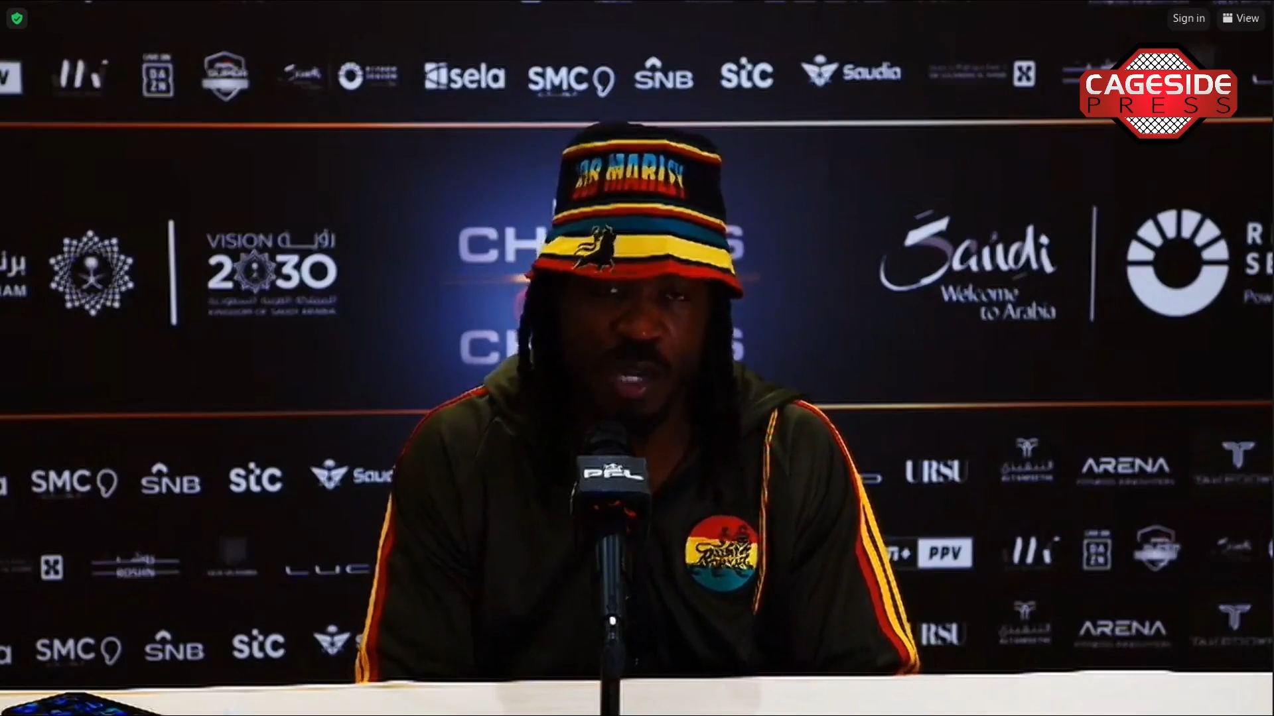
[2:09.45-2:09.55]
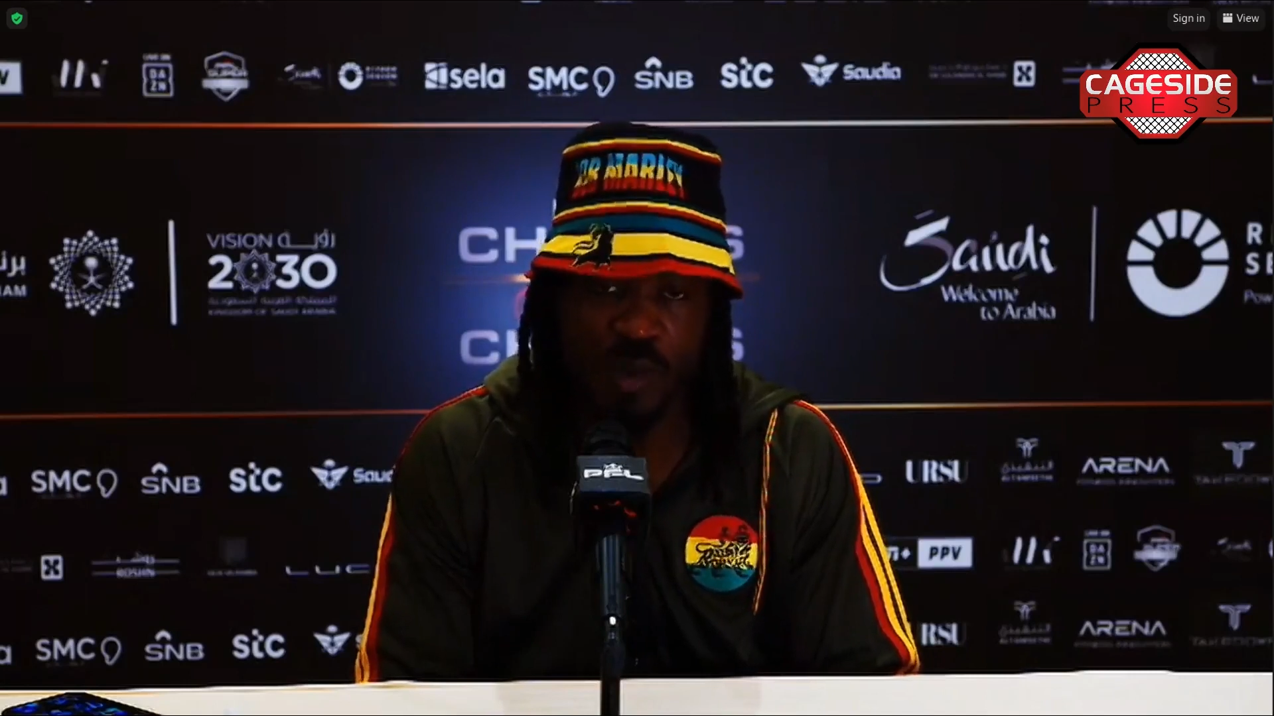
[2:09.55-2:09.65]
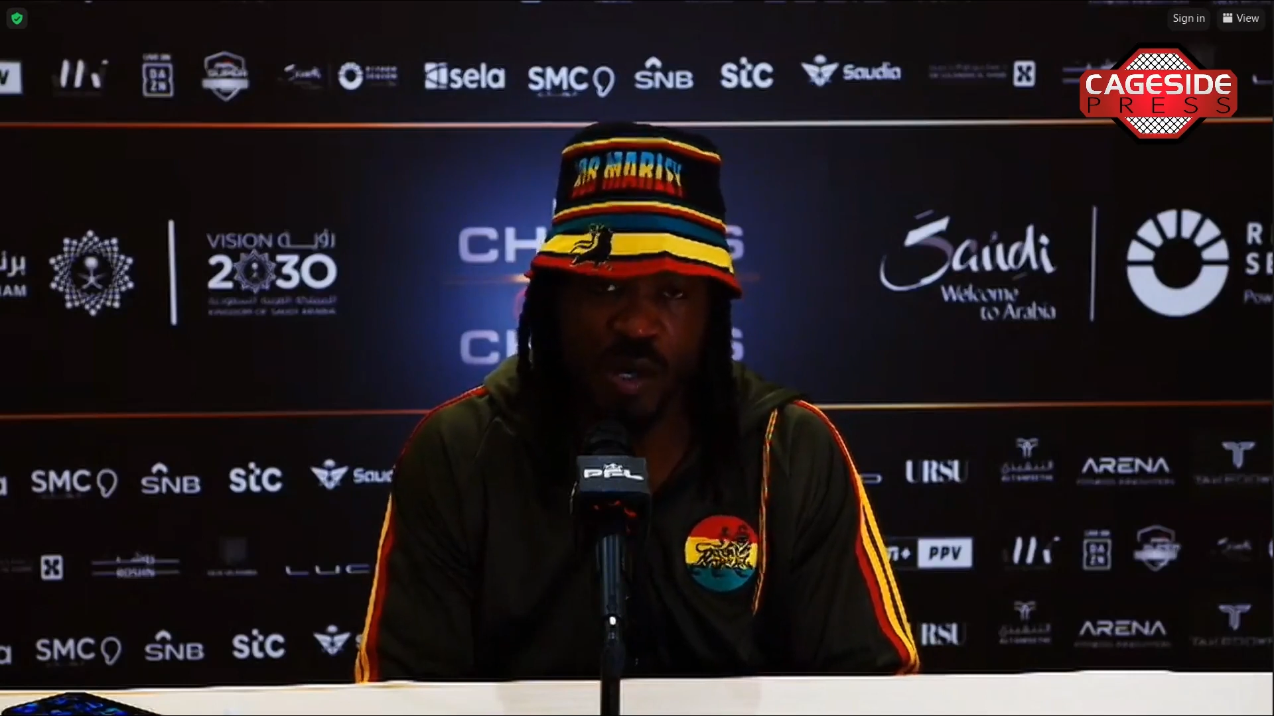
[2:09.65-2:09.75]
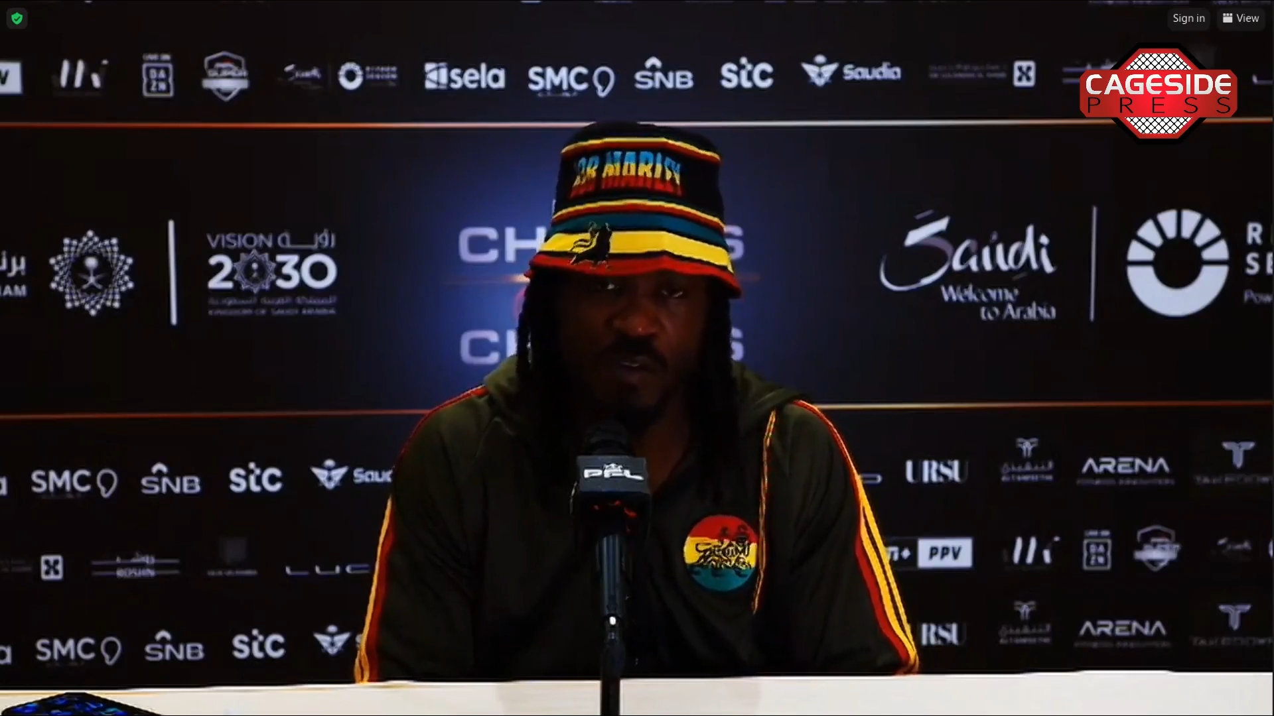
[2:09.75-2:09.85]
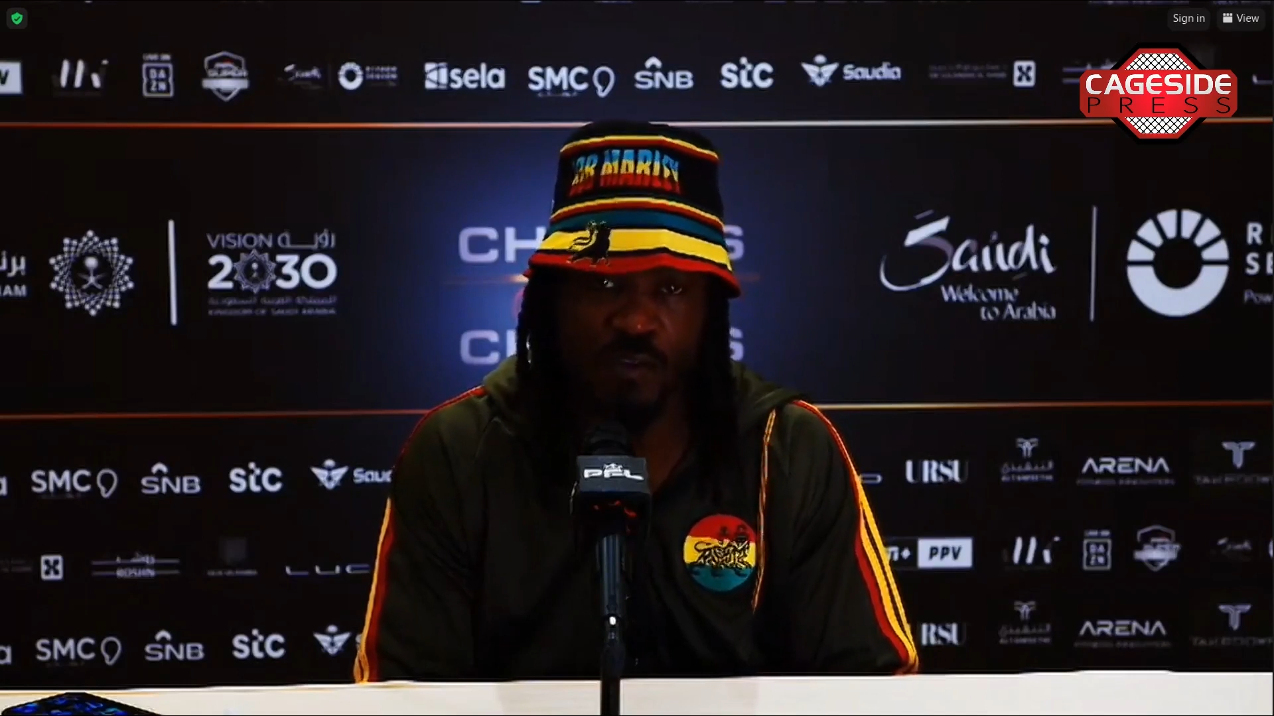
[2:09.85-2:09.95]
him
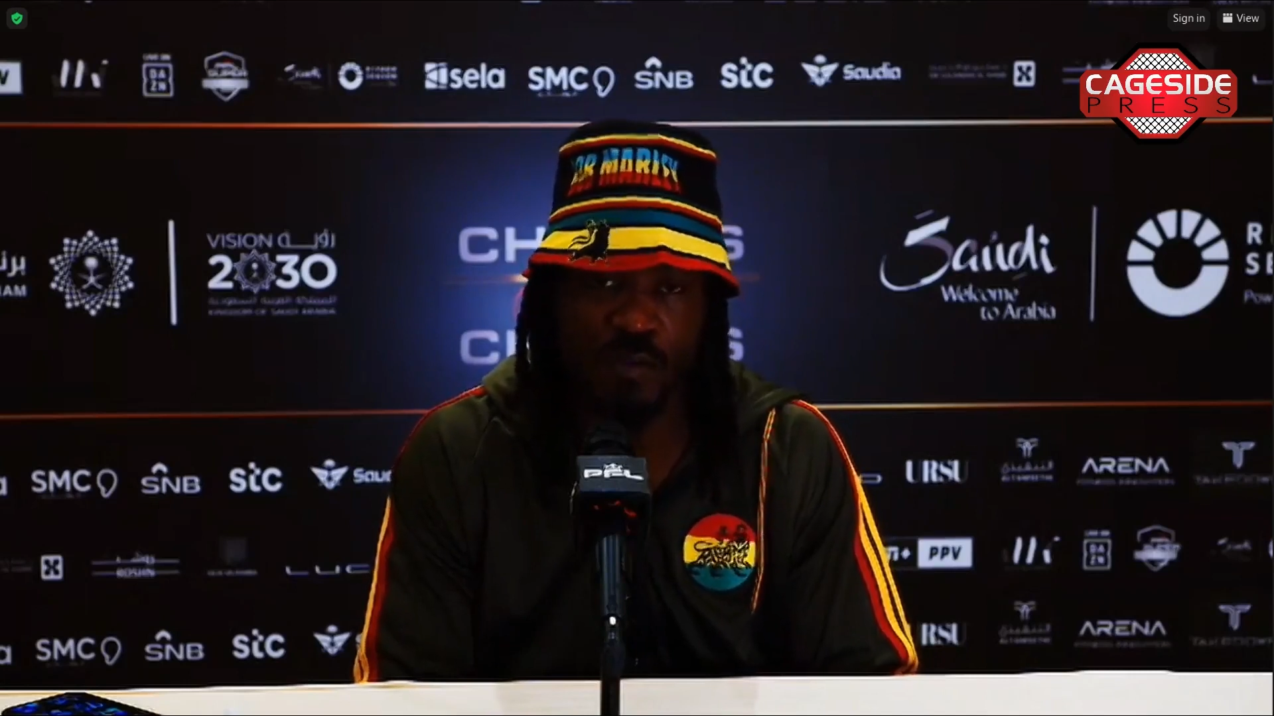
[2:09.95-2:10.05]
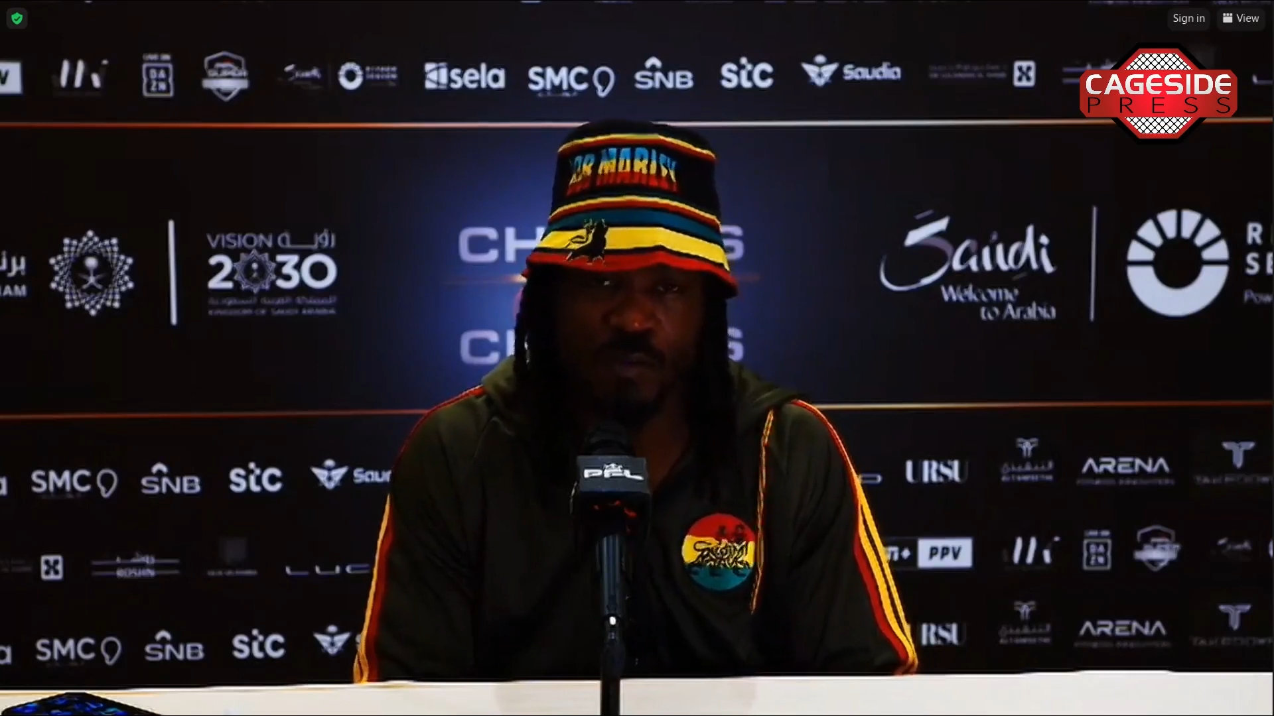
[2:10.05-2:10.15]
off,